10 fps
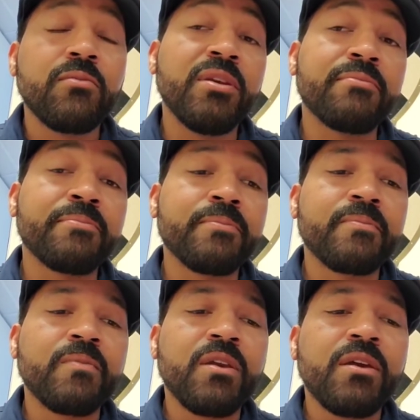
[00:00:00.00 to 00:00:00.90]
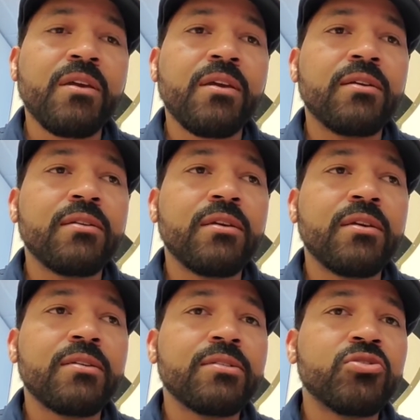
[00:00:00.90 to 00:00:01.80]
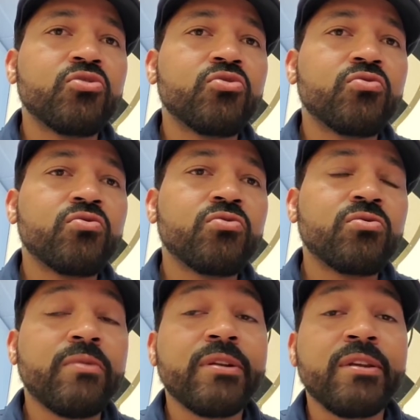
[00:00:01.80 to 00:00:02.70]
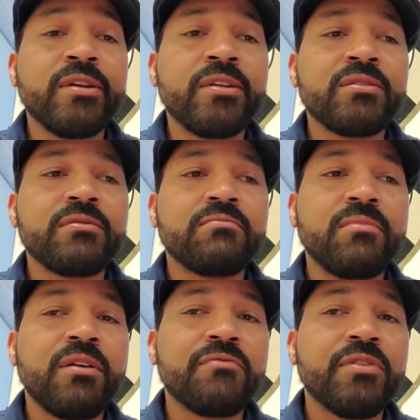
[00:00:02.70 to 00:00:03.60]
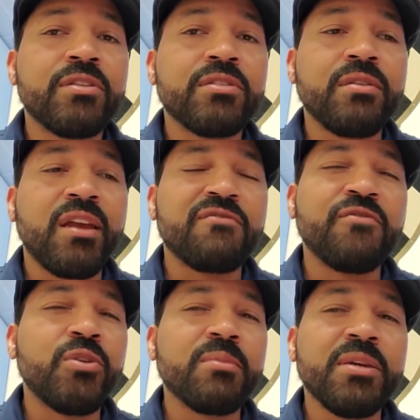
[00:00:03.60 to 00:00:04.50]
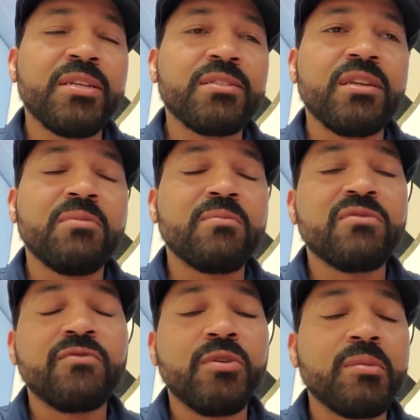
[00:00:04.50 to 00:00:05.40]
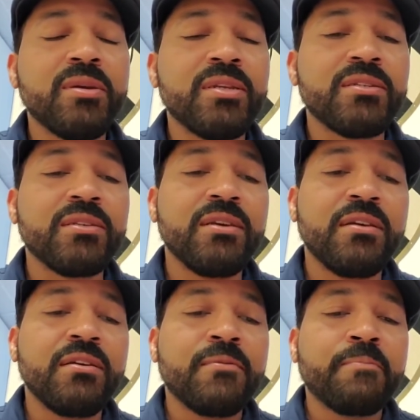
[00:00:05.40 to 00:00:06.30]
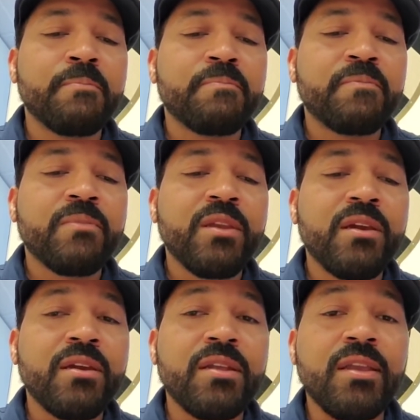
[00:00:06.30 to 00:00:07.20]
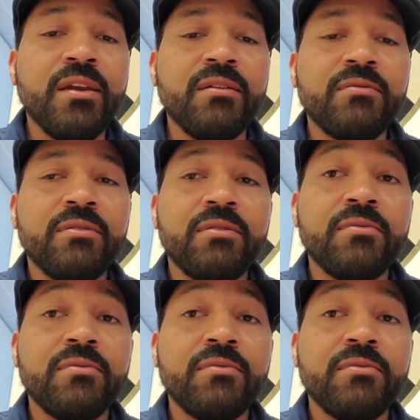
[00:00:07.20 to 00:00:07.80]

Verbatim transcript: for me. And two, two, two, we're done. It's a finish in like forty minutes. ten people, forty minutes. And now